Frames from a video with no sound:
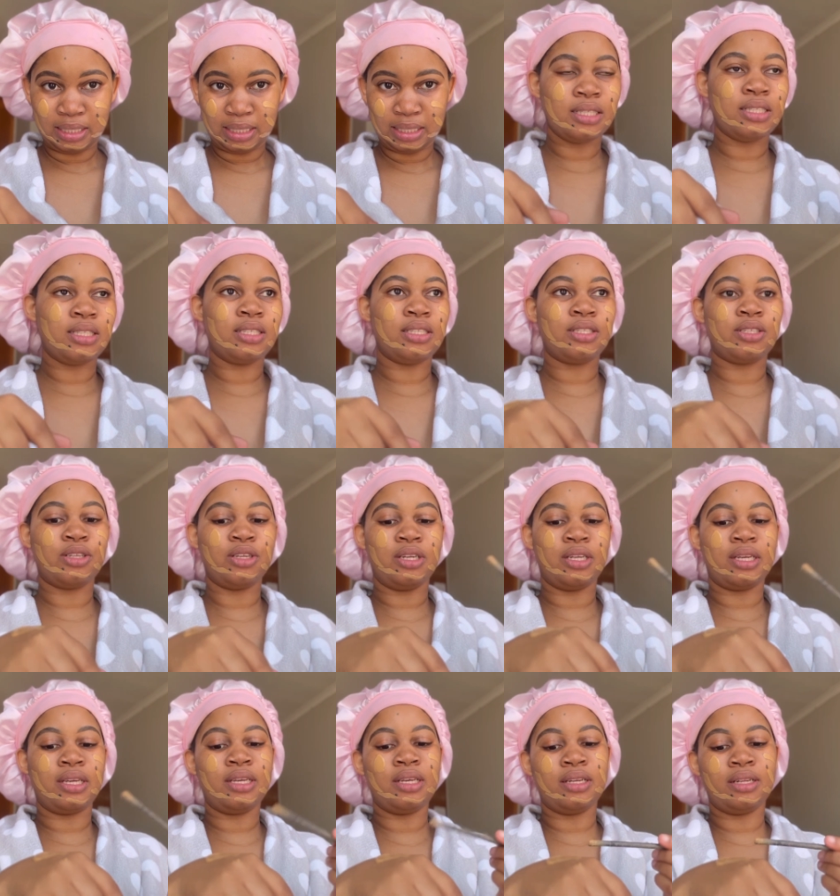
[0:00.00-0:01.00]
she's
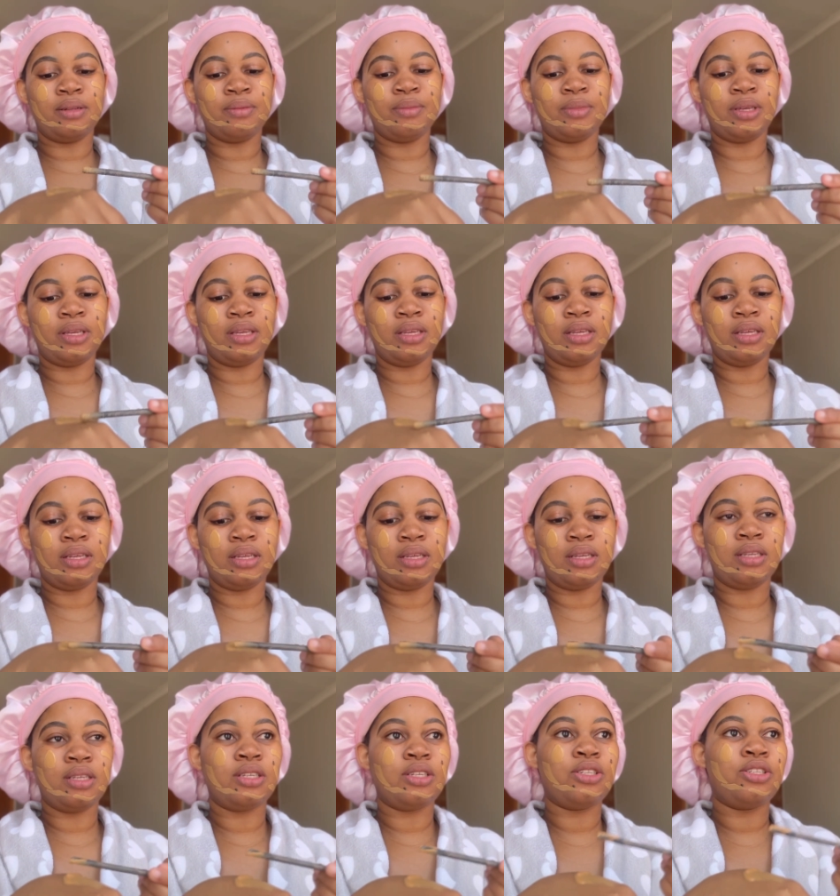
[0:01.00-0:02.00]
gonna kill me
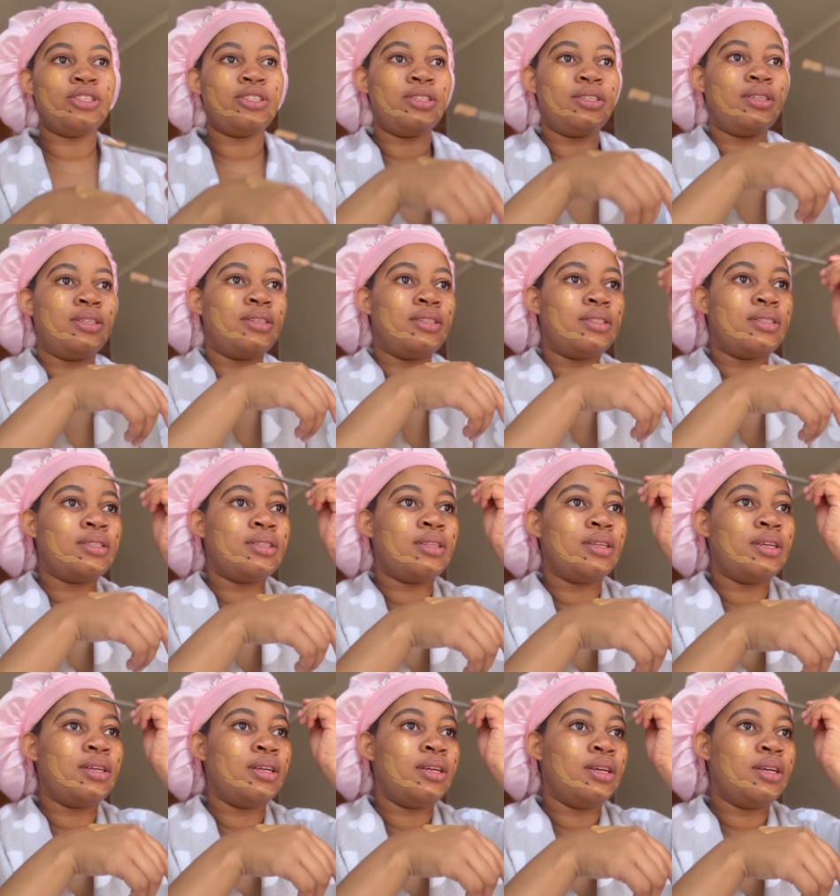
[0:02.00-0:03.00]
she is
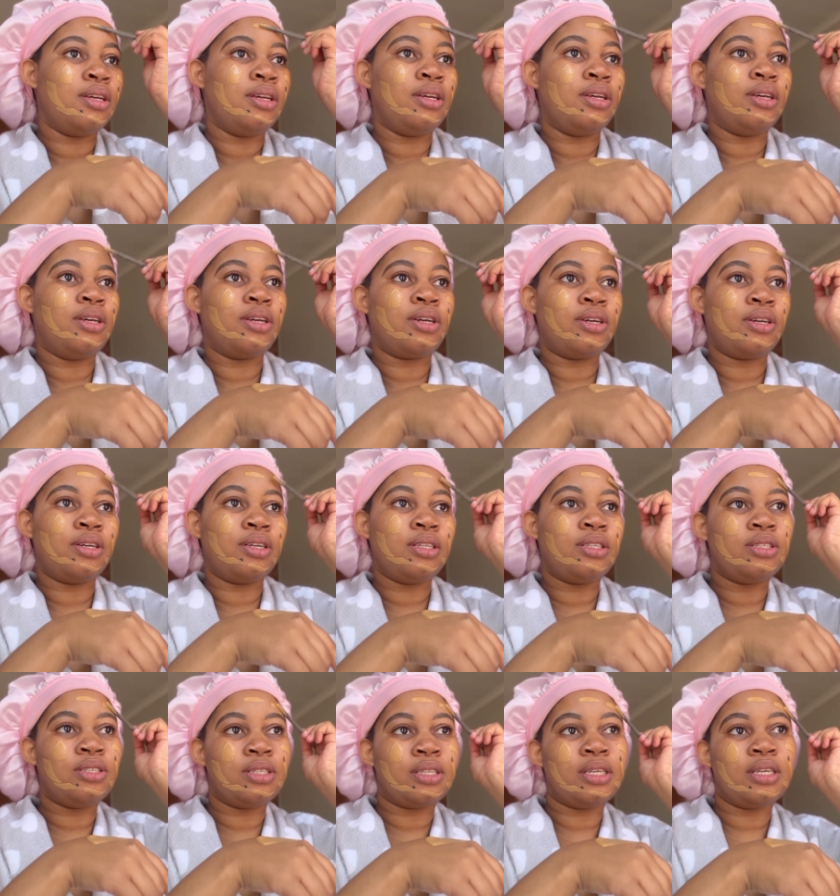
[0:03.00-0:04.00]
going
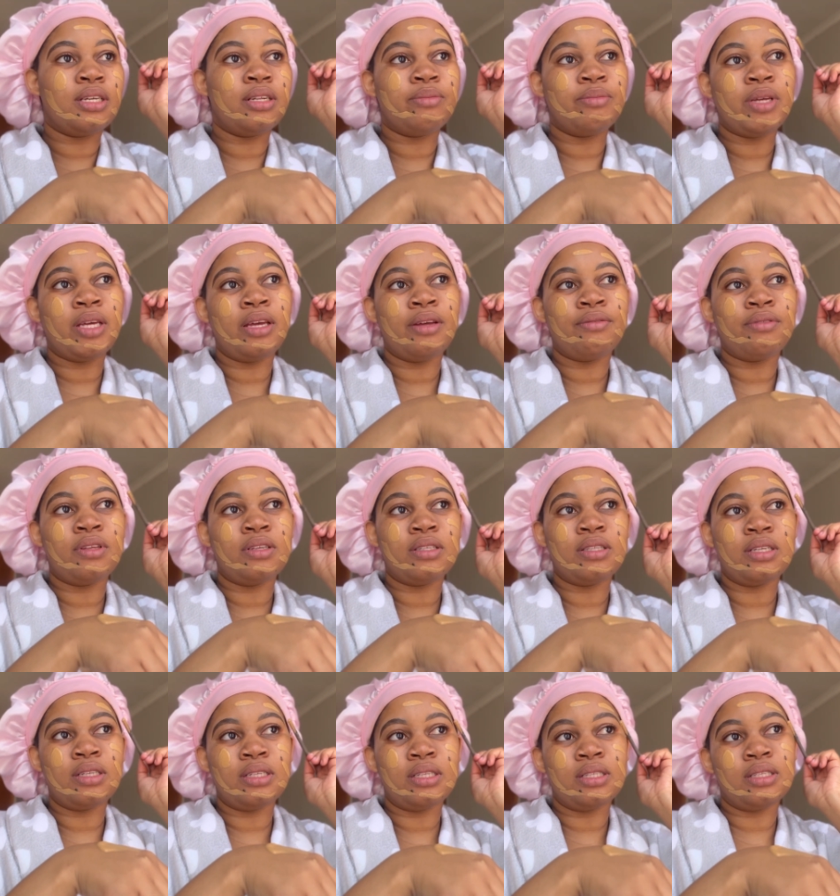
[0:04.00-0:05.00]
to kill me if this
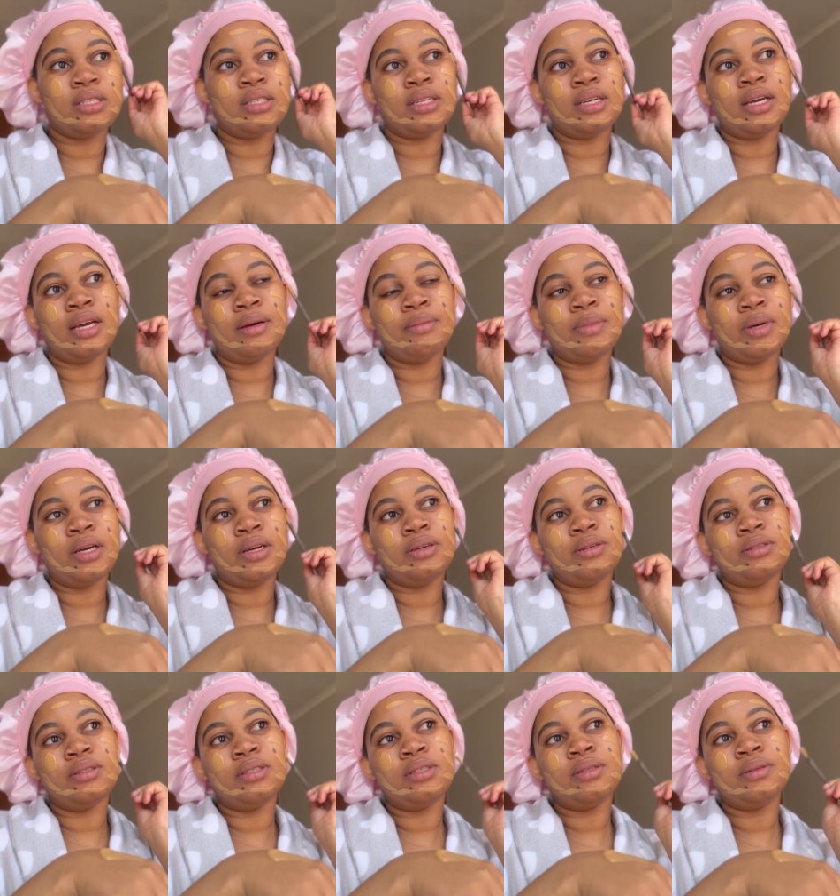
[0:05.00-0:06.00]
thing doesn't come
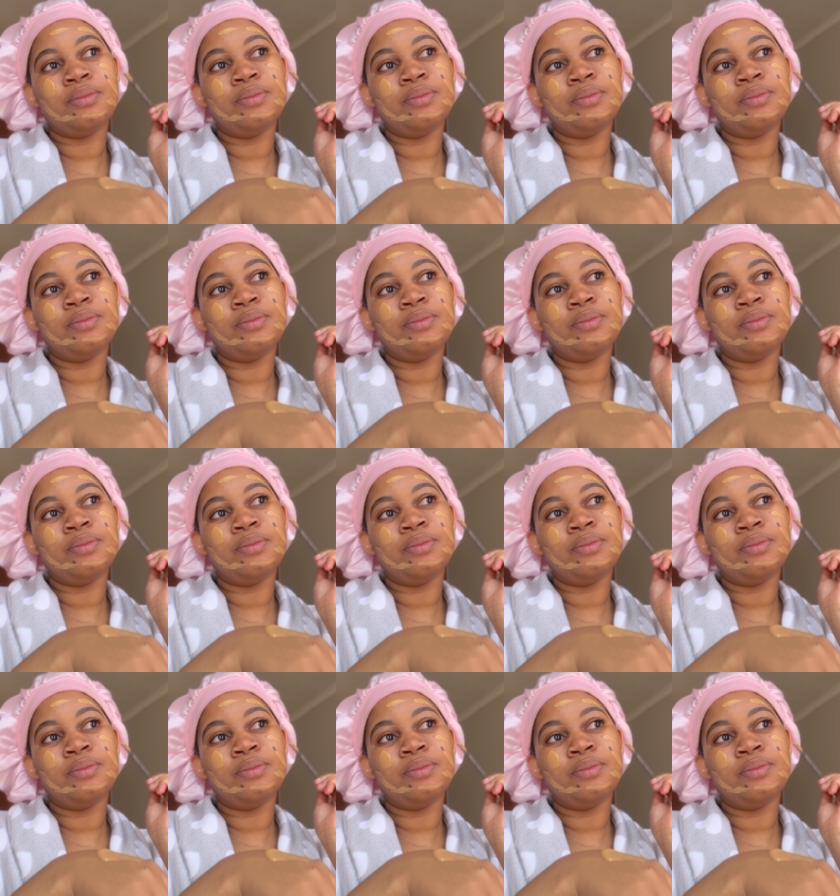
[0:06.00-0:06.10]
out